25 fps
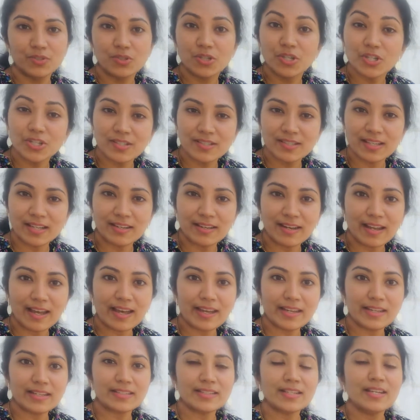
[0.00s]
good
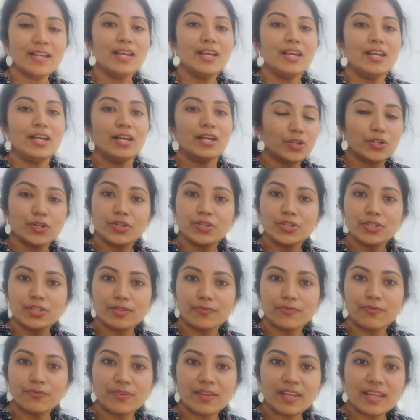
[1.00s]
sunlight, good
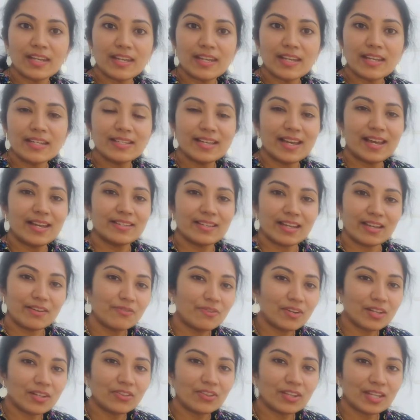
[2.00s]
feed and
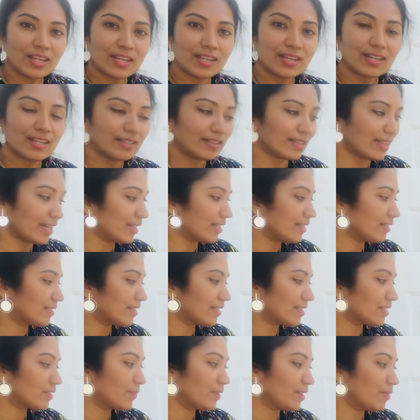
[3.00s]
everything, then
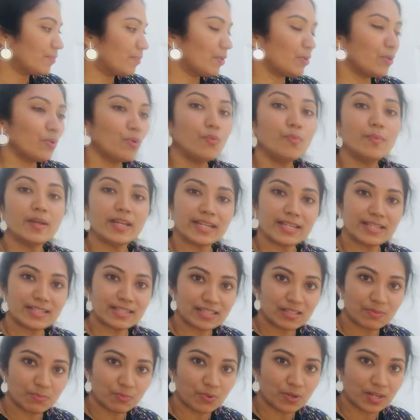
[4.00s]
this will bloom in
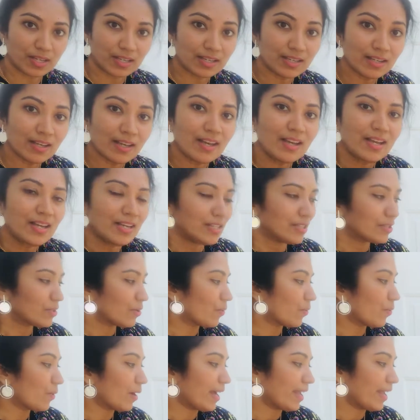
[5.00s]
spring.
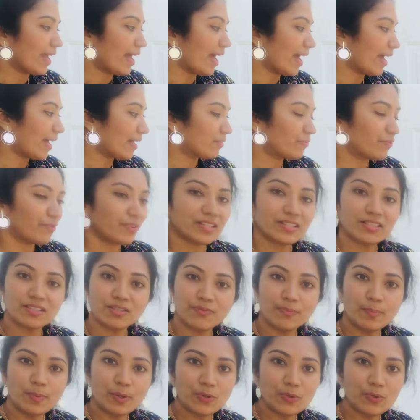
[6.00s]
So I had
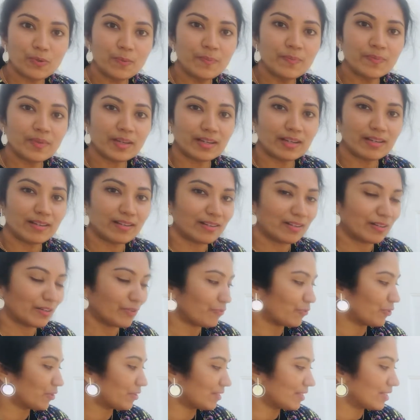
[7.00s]
first bloom
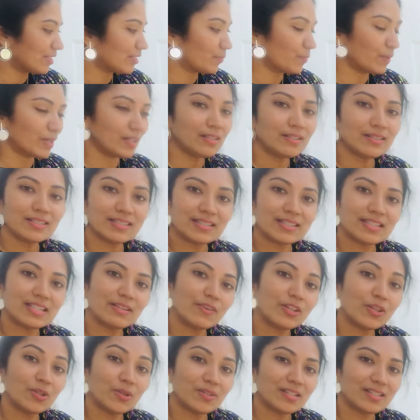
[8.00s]
for this one. This is,
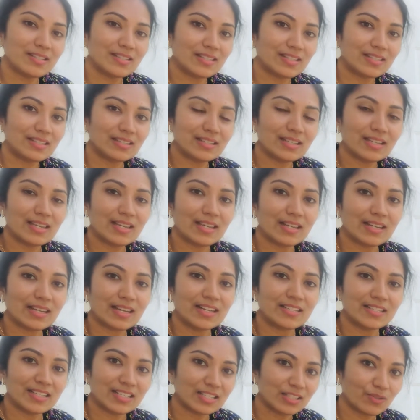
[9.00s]
even though this is the
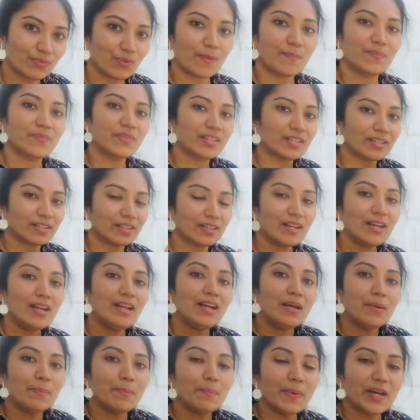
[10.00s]
cuttings from the
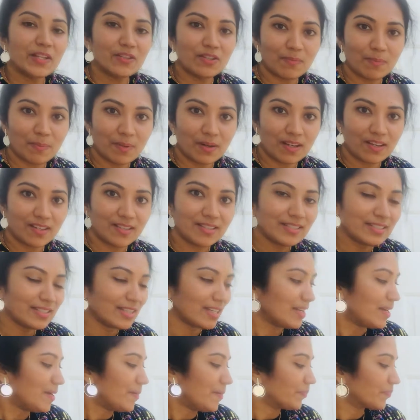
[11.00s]
mother plant,
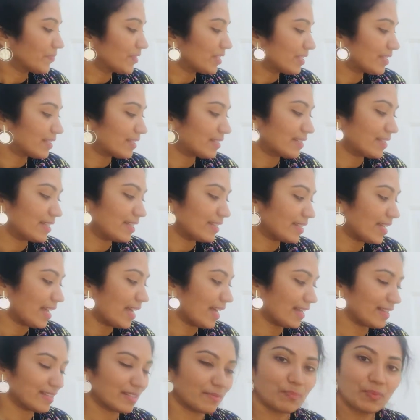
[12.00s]
this
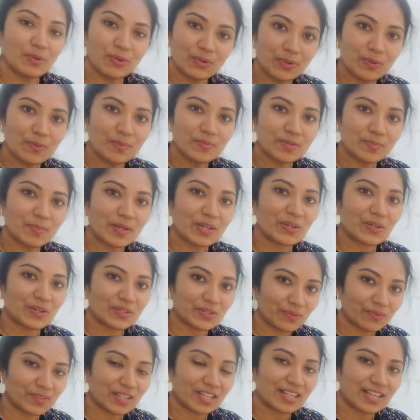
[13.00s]
has bloomed
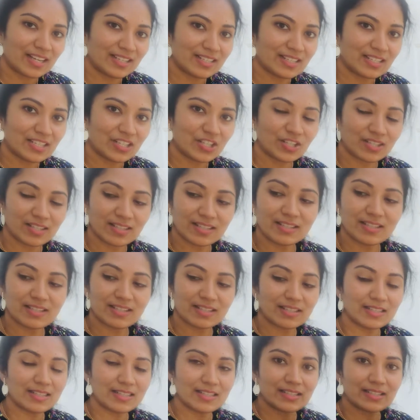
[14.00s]
because of the conditions.
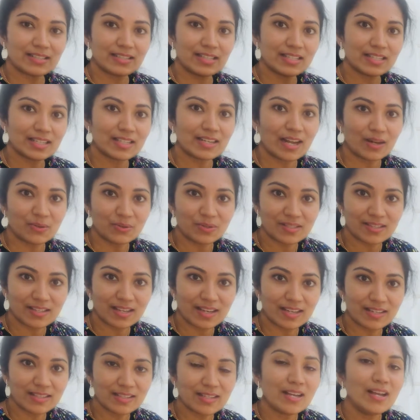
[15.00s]
It is sitting
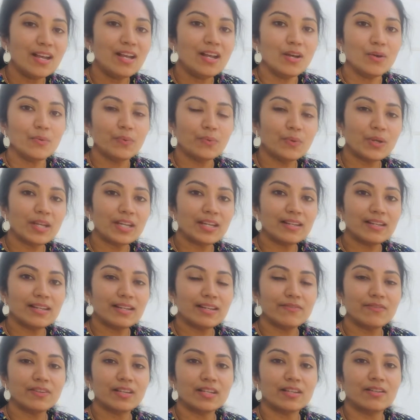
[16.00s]
outside. We
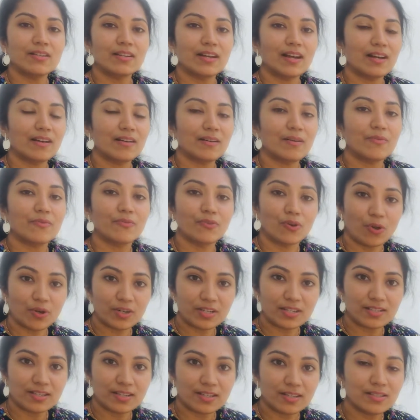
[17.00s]
live in
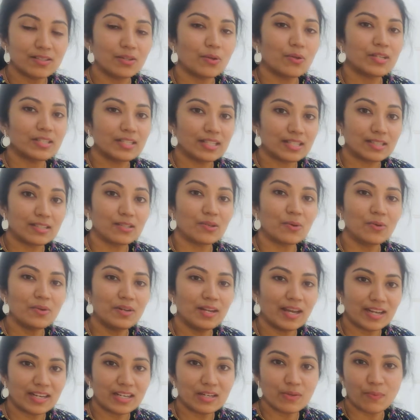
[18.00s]
Florida, so it is zone
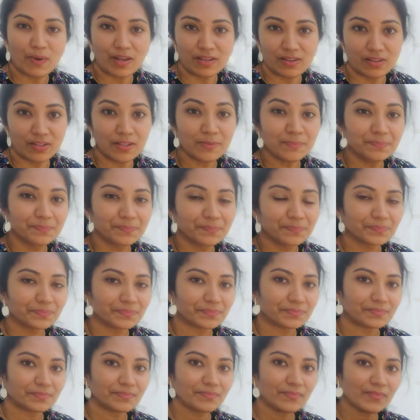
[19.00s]
9 weather,
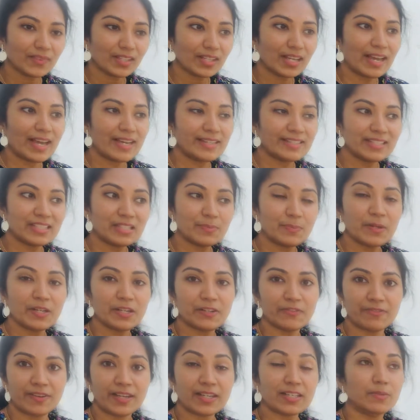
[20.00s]
and it's
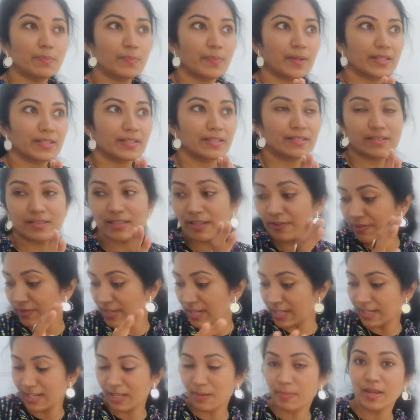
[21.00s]
perfect, but
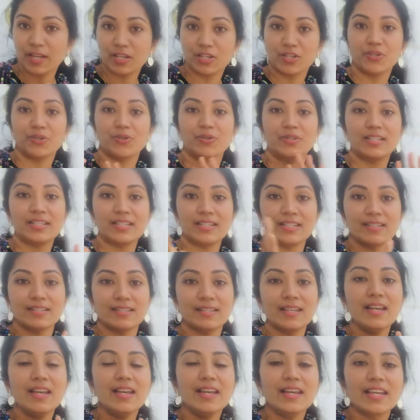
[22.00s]
definitely make sure it
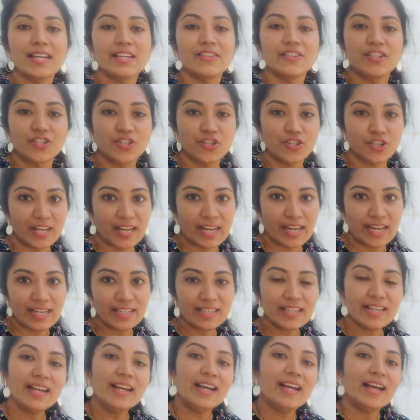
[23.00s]
is in the
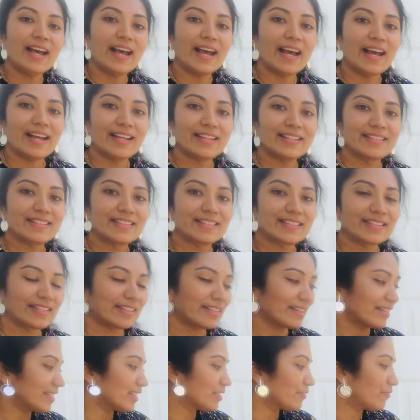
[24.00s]
shade, and
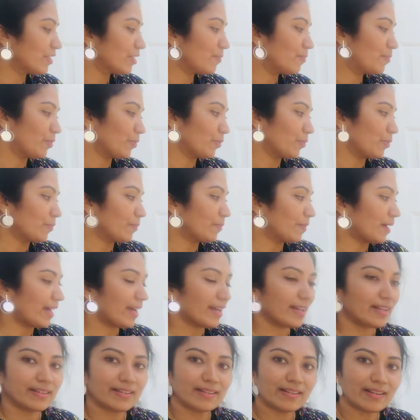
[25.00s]
it will bloom.
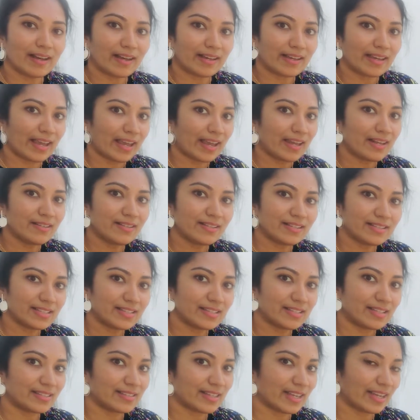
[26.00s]
And again, this is
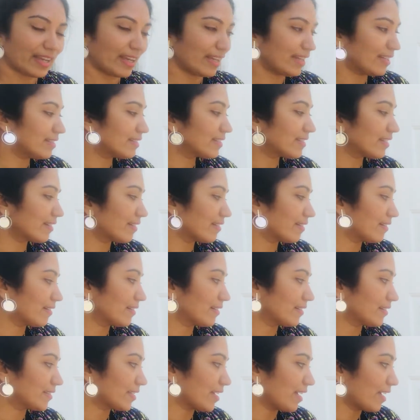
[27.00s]
the second
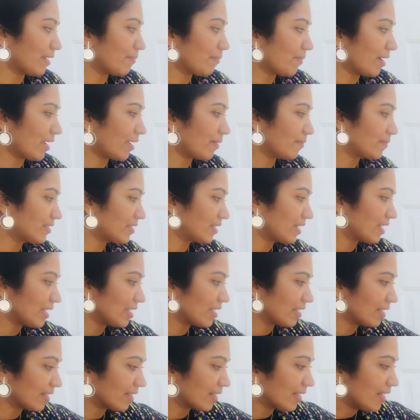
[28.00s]
time I am
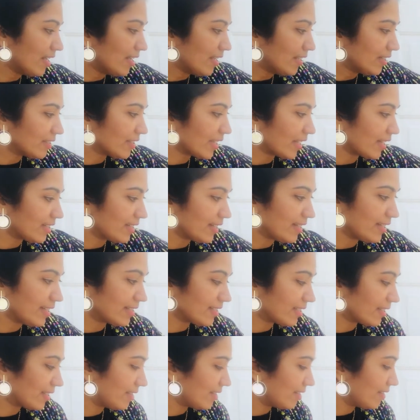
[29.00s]
seeing tiny
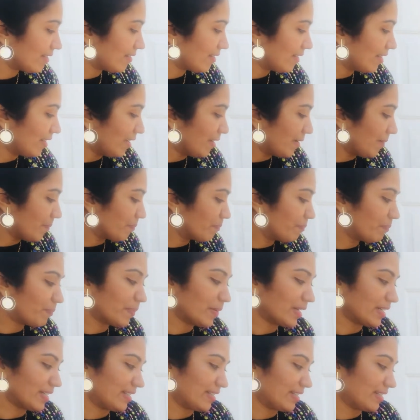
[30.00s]
little
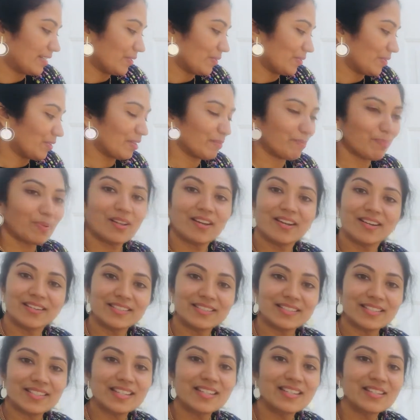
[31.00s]
buds on the
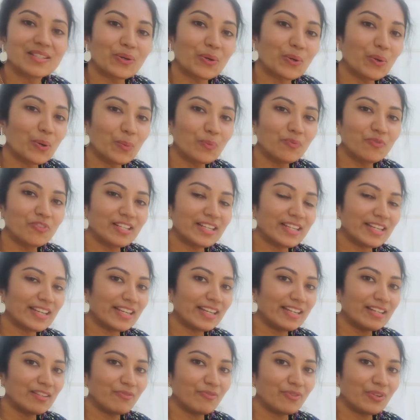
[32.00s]
plant, so hopefully
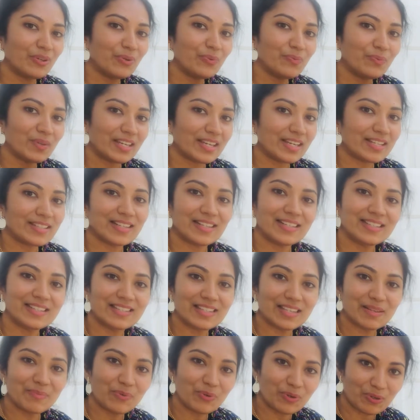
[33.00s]
in few weeks I'll
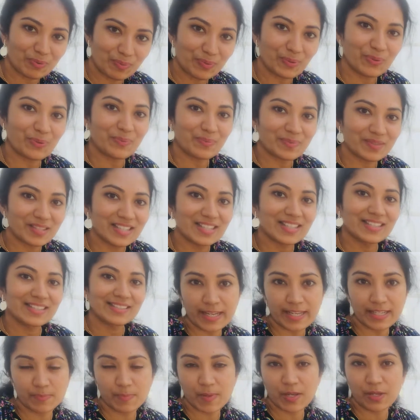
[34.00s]
see more blooms.
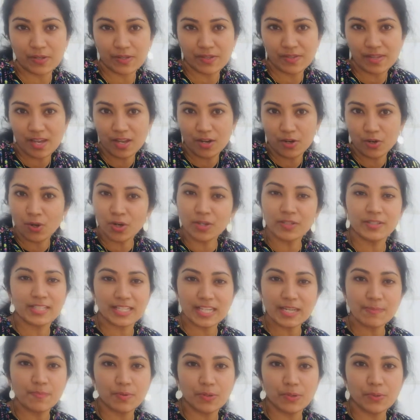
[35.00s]
Because they are not
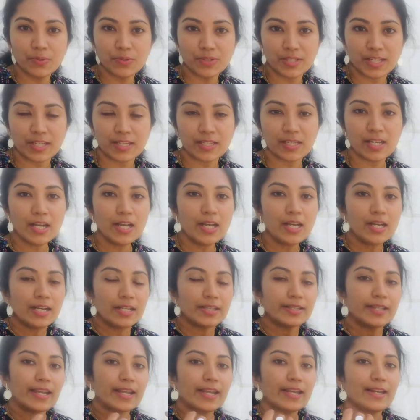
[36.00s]
deep rooted,
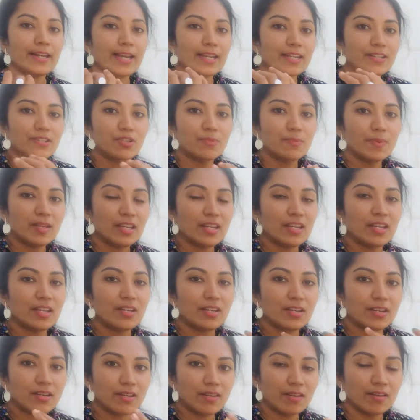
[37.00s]
they like to be
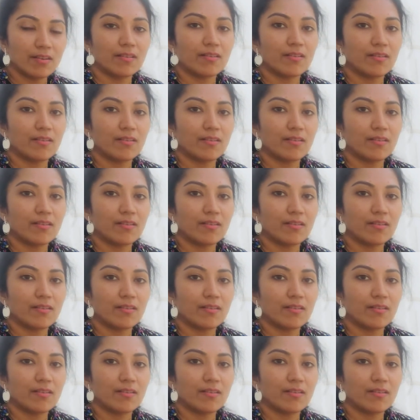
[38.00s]
in